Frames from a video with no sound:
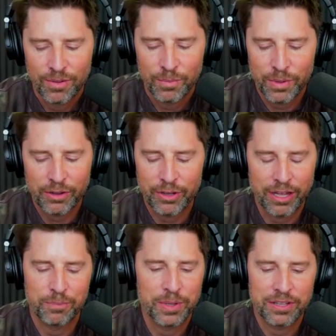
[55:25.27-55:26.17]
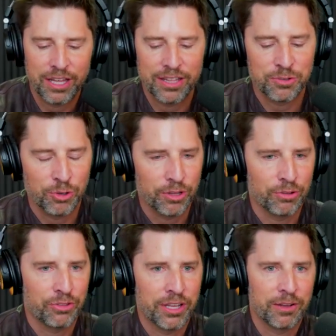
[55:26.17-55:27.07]
but okay, but yeah, that's a whole other
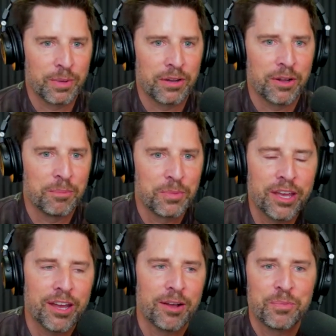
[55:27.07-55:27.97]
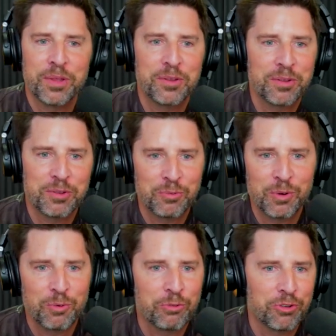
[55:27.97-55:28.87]
thing. But um, yeah, it, uh, it, uh,
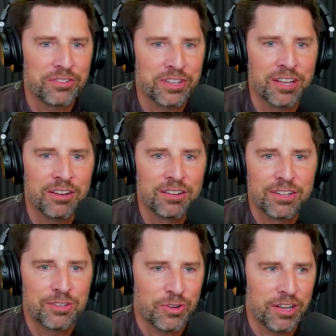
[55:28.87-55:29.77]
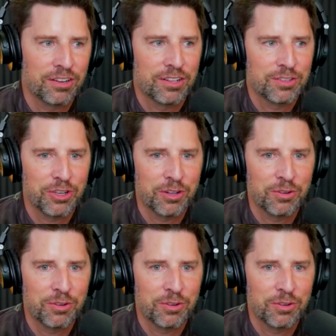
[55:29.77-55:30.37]
we're friends again. It's All fine. Right. It's good. We're